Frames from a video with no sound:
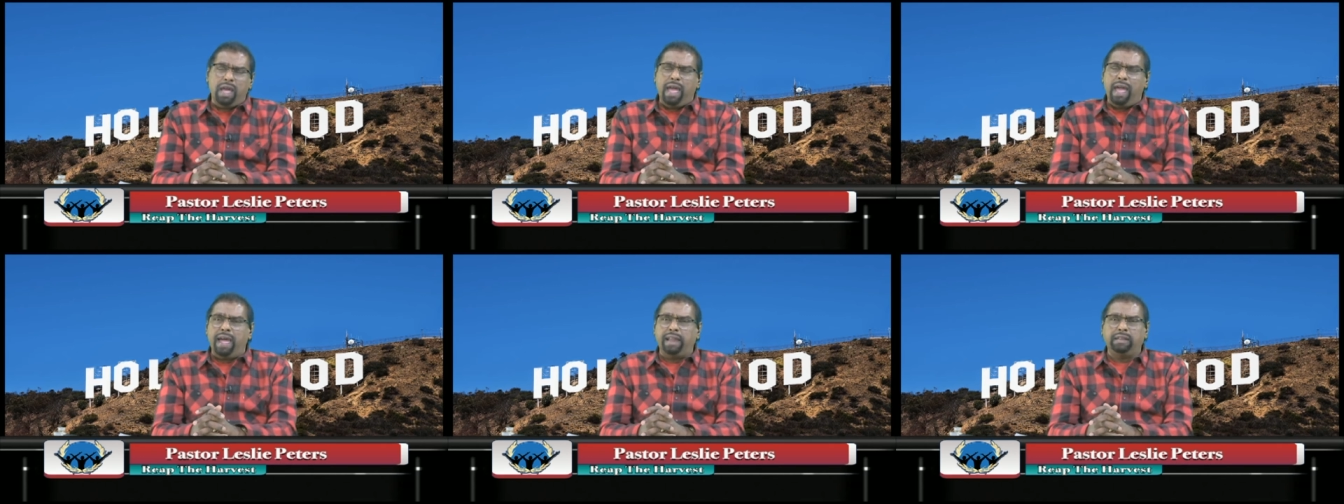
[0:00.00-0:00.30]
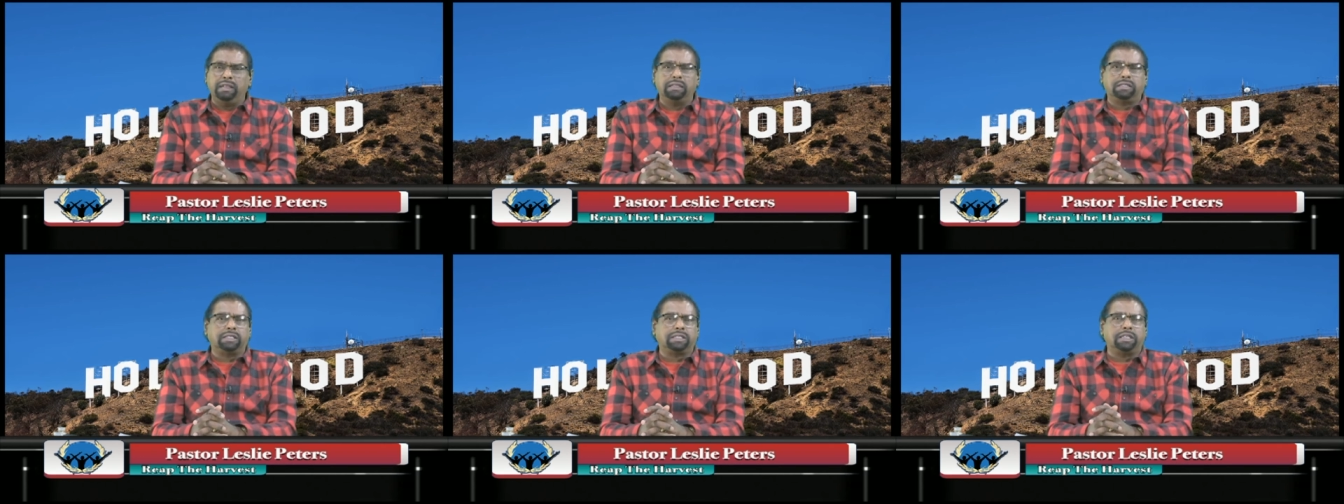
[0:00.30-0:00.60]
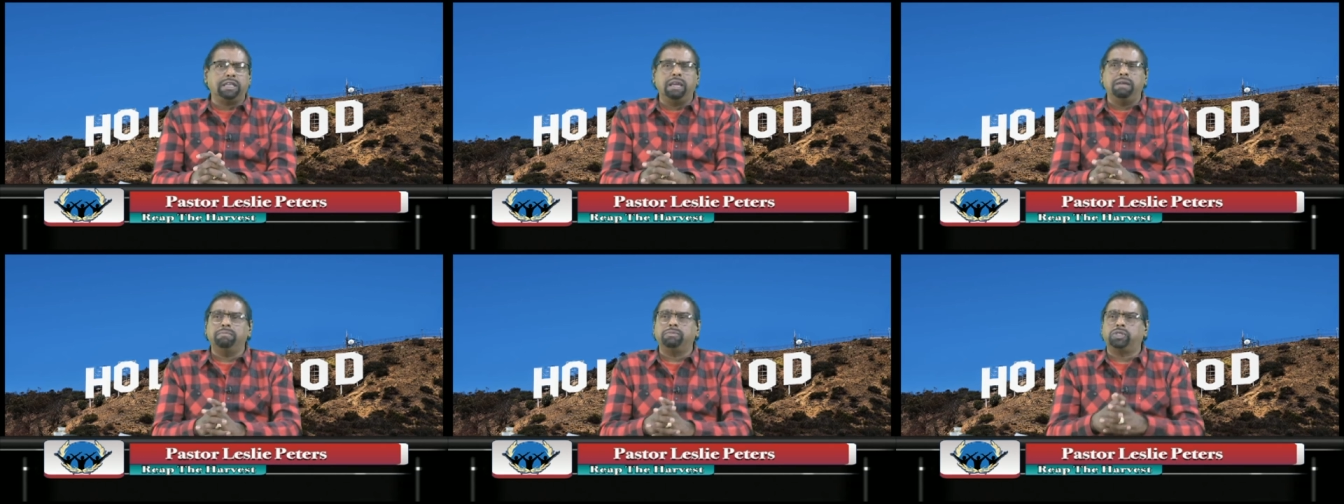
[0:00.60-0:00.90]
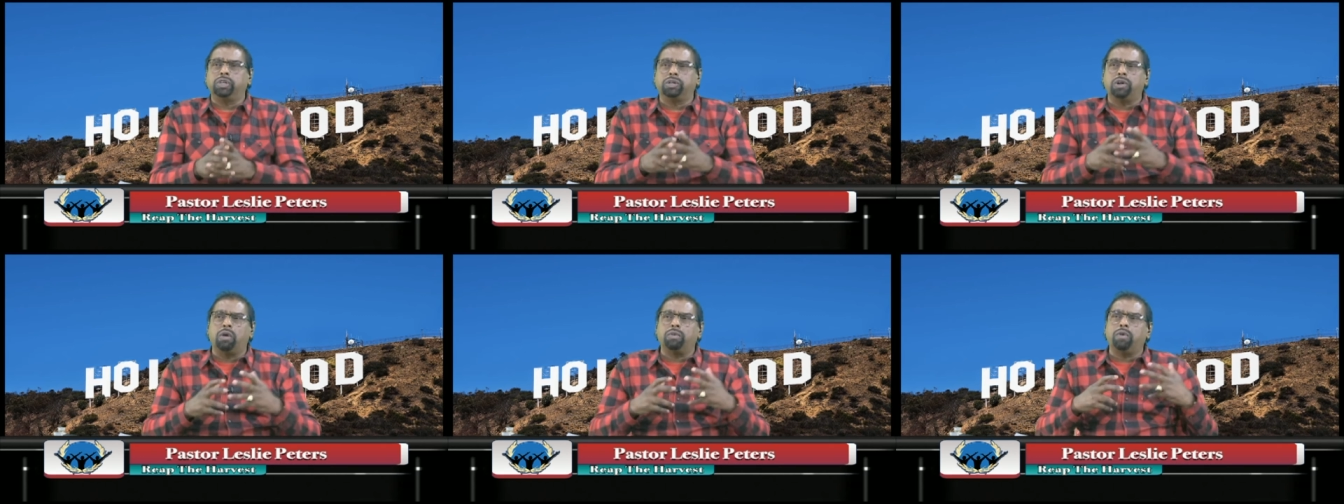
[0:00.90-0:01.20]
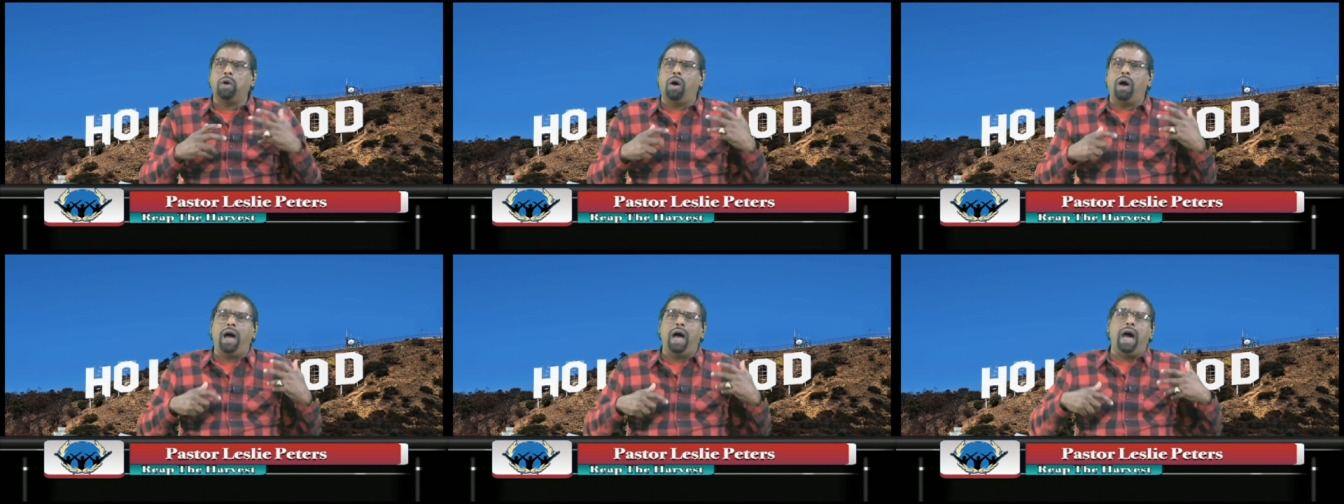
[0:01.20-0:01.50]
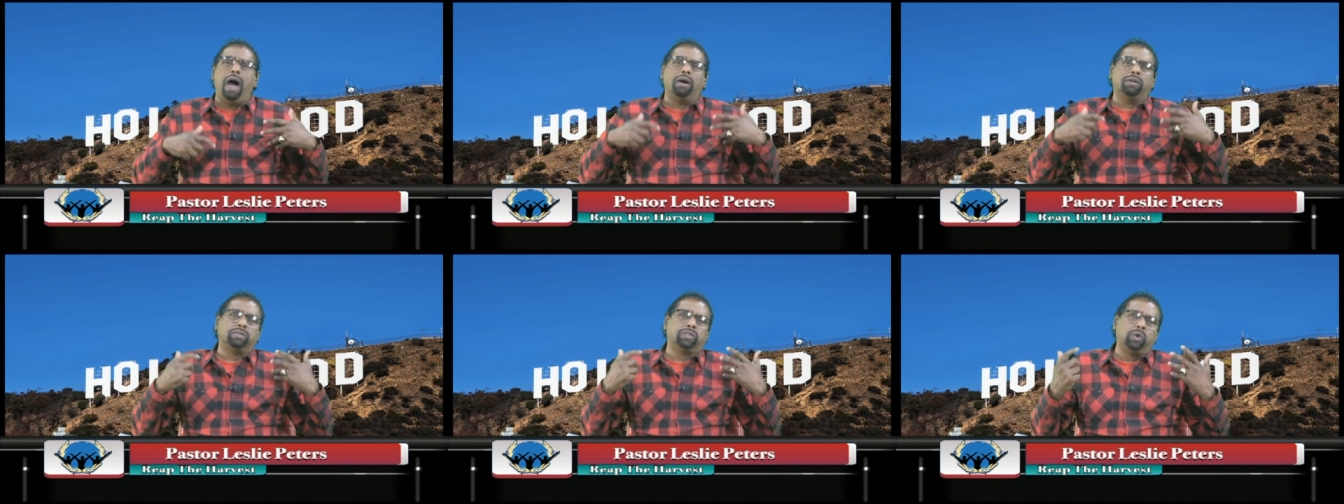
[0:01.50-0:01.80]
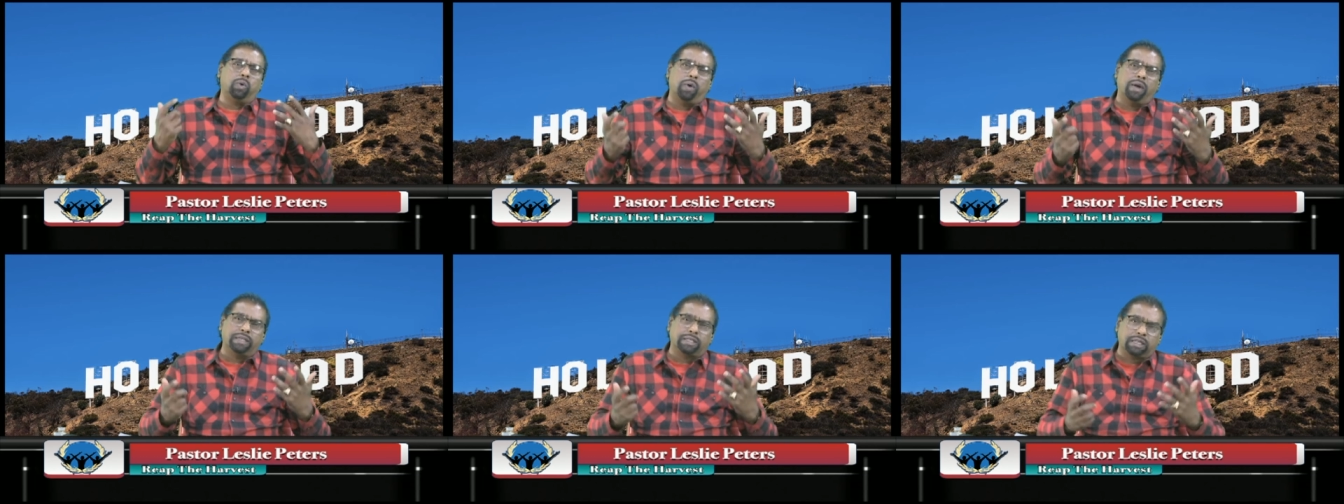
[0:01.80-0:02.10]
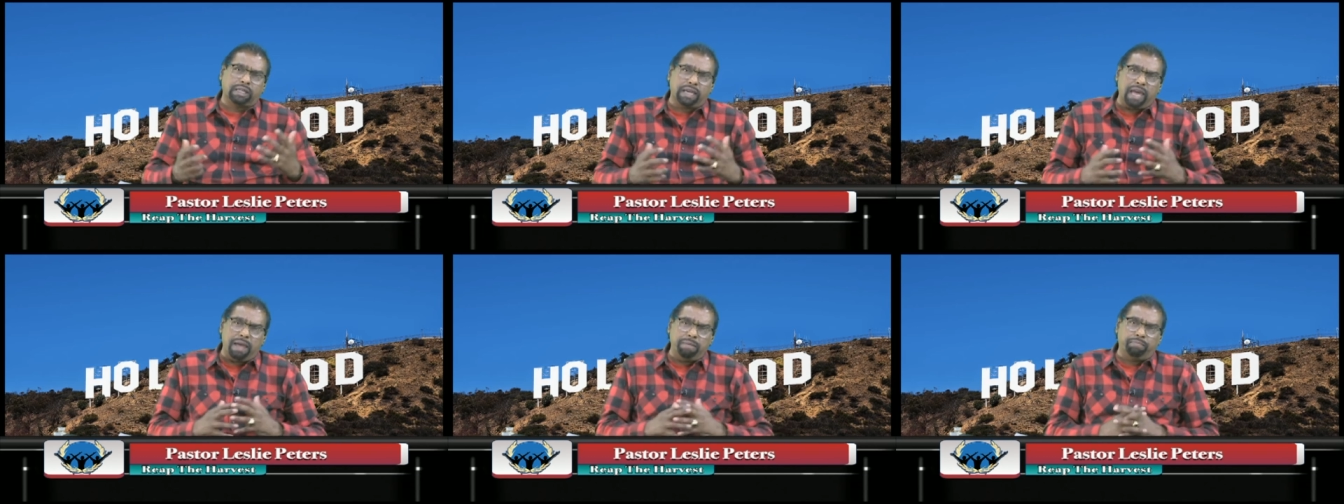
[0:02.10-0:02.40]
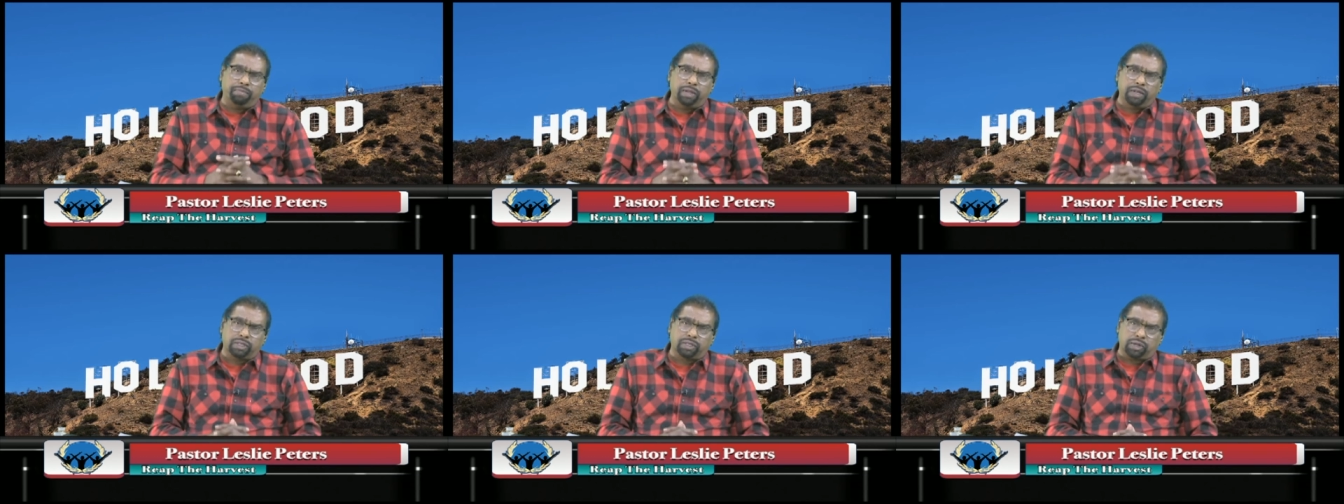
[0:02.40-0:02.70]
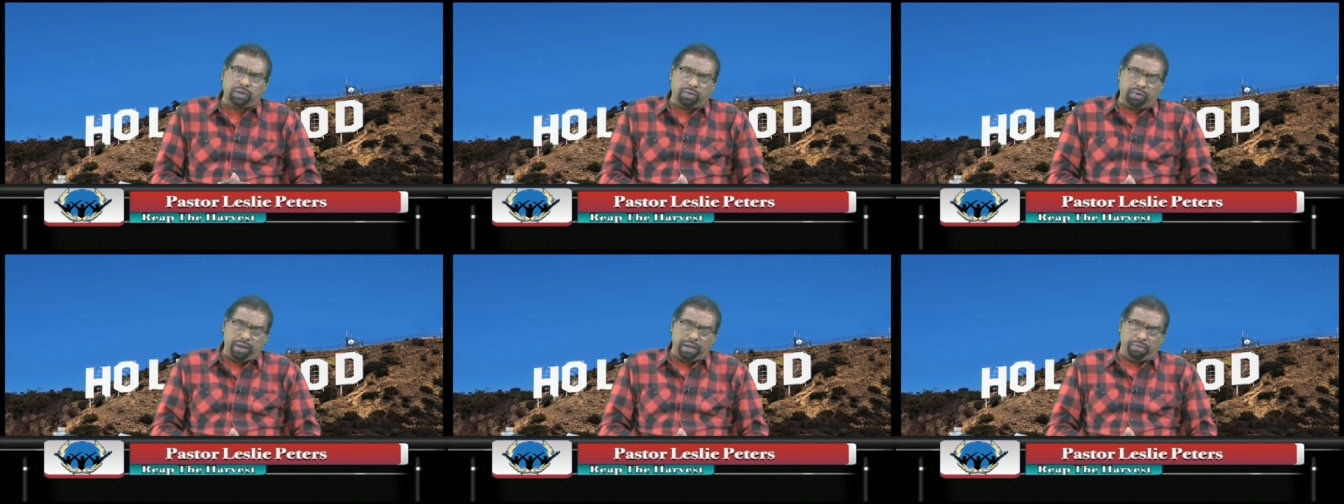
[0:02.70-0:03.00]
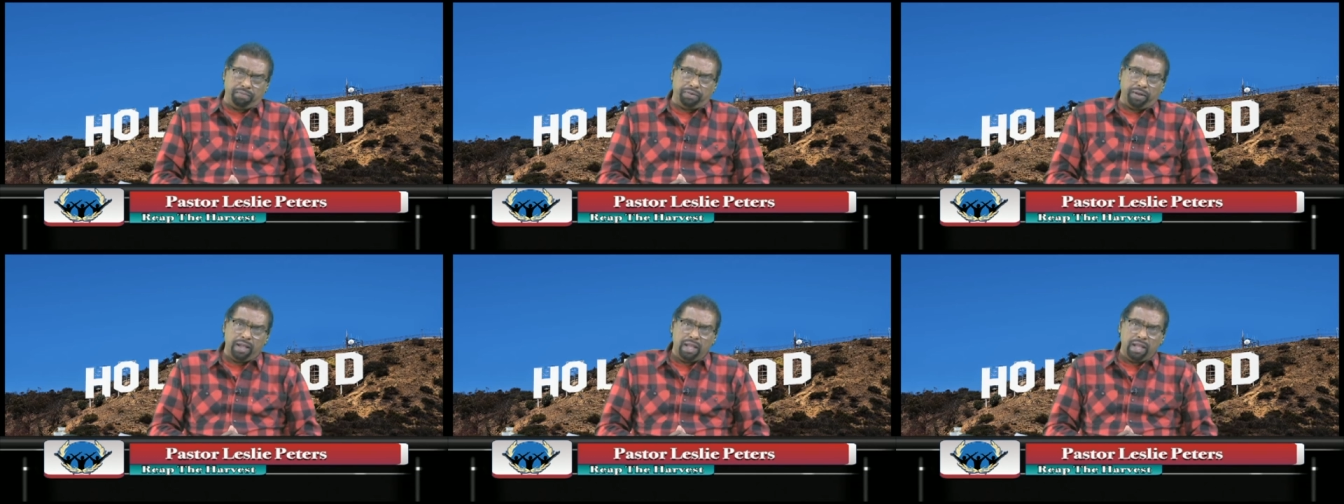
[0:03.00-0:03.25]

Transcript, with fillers: and it seems you don't know how to escape this grief.